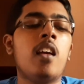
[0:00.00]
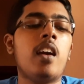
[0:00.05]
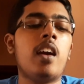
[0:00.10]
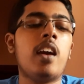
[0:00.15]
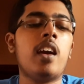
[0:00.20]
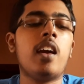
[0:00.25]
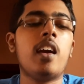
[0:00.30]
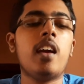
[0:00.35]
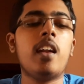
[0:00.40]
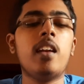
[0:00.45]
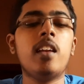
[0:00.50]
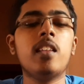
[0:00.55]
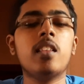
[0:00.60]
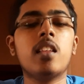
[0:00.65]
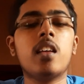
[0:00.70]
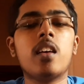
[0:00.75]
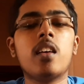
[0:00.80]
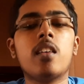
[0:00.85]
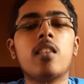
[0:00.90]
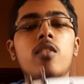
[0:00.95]
And
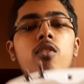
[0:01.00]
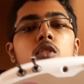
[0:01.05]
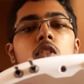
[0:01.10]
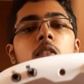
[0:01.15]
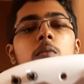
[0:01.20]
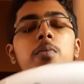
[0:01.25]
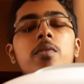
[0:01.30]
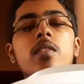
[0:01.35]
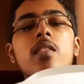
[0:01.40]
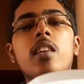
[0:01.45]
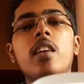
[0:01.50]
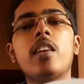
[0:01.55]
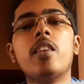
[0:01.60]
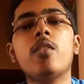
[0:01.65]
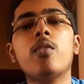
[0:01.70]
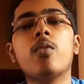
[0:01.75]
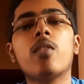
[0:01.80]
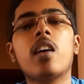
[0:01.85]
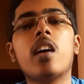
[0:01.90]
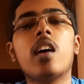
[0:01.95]
in the top side
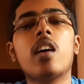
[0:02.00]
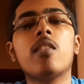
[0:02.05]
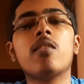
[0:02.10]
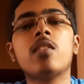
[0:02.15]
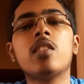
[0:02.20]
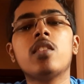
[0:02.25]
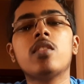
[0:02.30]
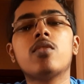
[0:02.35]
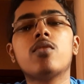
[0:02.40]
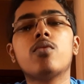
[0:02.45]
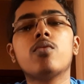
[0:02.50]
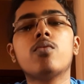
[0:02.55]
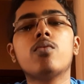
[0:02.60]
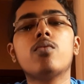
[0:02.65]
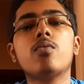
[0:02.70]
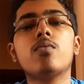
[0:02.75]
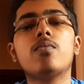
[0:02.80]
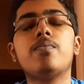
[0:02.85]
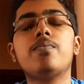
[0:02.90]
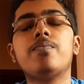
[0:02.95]
you have these
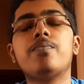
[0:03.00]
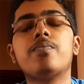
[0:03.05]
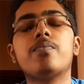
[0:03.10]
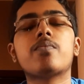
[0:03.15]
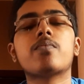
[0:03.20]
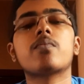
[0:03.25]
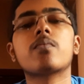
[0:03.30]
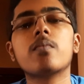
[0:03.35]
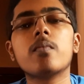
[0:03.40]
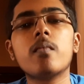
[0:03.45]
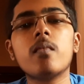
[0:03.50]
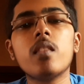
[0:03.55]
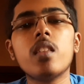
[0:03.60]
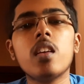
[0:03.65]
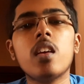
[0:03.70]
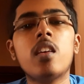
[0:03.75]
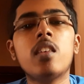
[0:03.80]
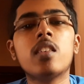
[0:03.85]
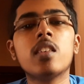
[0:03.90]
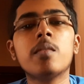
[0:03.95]
two
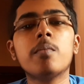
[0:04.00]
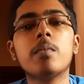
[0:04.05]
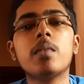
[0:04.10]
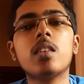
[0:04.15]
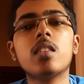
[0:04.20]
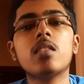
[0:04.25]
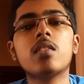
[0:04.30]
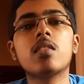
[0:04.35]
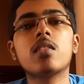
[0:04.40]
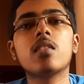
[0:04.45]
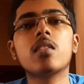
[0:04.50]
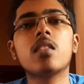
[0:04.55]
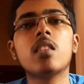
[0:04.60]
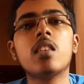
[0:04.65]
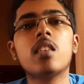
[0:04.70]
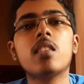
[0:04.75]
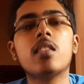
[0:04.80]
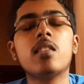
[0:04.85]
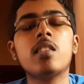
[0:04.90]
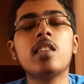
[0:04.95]
trimmers.
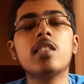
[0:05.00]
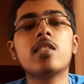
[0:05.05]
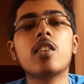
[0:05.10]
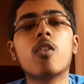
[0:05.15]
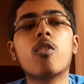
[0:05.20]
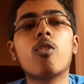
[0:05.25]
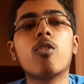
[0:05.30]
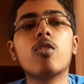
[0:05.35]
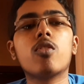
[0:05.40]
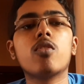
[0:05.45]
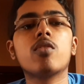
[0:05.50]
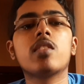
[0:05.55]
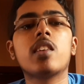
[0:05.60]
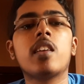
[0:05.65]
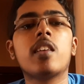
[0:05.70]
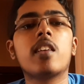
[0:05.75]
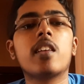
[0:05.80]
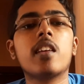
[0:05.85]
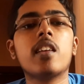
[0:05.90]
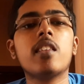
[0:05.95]
These are auto
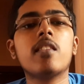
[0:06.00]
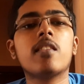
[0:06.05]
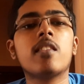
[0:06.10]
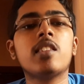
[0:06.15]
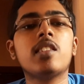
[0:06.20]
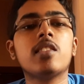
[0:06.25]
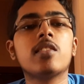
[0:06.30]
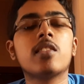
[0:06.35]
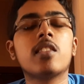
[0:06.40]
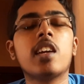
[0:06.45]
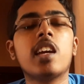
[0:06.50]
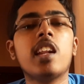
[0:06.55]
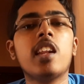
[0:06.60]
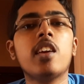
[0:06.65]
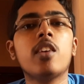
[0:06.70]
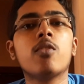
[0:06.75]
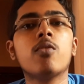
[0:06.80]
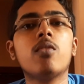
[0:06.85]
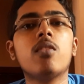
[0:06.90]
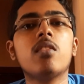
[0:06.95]
centering, which is
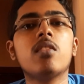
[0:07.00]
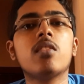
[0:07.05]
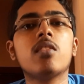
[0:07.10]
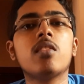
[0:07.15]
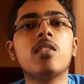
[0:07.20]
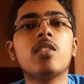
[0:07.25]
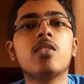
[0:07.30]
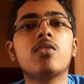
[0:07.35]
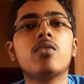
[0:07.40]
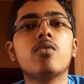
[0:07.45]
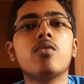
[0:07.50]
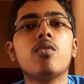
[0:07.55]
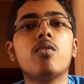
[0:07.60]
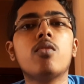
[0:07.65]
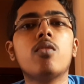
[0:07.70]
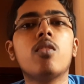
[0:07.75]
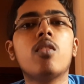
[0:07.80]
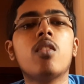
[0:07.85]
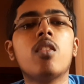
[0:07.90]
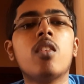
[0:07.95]
really good. These
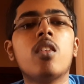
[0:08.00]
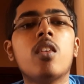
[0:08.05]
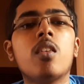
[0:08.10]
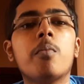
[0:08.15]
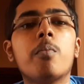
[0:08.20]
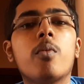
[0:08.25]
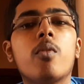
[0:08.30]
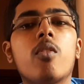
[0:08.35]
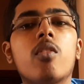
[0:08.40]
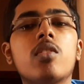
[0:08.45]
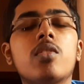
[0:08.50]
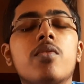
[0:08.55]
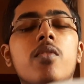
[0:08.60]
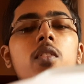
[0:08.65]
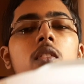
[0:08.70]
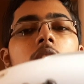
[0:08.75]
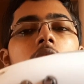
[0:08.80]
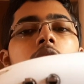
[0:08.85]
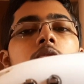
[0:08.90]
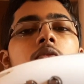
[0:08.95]
two ports
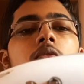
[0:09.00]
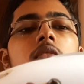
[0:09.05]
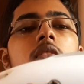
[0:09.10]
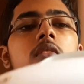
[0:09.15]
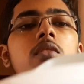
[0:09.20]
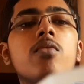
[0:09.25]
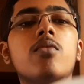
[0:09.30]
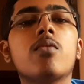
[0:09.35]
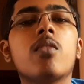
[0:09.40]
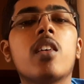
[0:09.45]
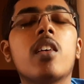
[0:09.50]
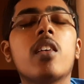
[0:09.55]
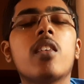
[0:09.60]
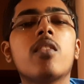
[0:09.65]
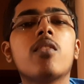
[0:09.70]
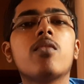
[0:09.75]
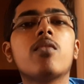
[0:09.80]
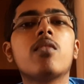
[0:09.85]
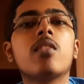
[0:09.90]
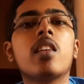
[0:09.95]
for the switches
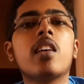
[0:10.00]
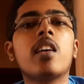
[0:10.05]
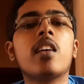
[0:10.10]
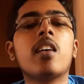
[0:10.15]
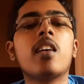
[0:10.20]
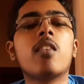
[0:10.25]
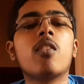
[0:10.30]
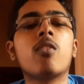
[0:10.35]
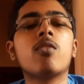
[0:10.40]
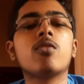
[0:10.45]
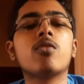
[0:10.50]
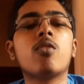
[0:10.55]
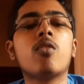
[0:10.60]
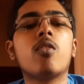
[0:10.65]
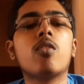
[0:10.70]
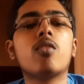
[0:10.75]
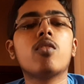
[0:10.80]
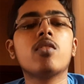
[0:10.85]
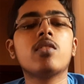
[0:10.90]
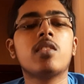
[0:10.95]
they are also
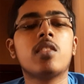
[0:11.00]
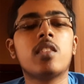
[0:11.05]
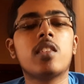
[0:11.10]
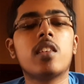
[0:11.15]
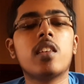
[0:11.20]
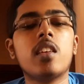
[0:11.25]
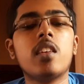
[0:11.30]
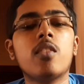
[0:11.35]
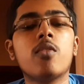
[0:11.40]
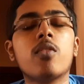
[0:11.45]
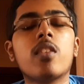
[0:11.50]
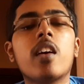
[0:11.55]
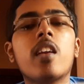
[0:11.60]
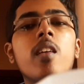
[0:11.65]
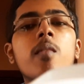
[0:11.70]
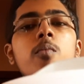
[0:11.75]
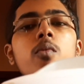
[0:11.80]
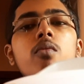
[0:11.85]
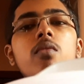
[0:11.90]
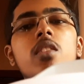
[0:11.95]
auto centering. You
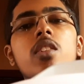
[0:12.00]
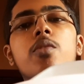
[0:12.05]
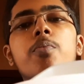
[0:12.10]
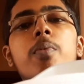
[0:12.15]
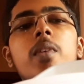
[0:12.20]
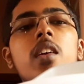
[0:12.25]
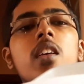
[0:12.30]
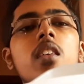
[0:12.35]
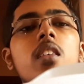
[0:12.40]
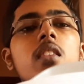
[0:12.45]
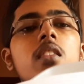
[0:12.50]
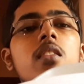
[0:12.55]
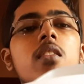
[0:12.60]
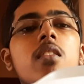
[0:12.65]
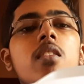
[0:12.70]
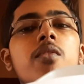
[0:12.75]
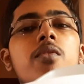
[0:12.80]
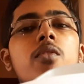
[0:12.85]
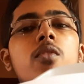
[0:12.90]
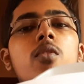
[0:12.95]
can remove the spring
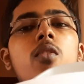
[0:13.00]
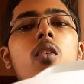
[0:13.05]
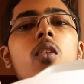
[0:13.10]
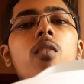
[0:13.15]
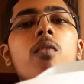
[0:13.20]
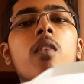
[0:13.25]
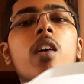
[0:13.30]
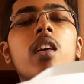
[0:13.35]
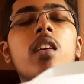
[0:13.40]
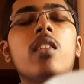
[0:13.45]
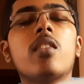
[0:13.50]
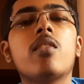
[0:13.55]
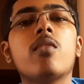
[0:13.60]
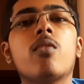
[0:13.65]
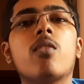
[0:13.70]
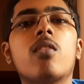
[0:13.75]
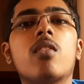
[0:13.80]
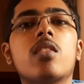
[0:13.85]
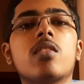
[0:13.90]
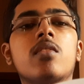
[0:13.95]
if you don't want it to
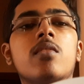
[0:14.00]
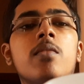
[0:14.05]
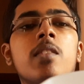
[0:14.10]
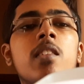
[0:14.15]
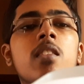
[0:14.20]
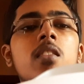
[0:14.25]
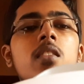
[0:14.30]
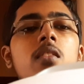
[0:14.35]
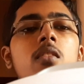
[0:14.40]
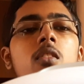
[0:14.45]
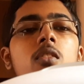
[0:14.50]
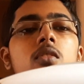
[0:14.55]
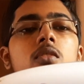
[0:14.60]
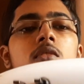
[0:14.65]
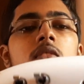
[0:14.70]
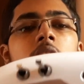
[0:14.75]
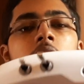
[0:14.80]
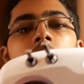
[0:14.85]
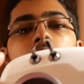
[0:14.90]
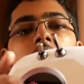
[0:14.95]

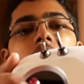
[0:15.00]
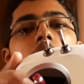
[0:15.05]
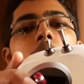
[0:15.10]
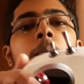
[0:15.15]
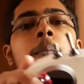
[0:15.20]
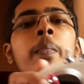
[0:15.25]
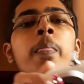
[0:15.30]
auto center.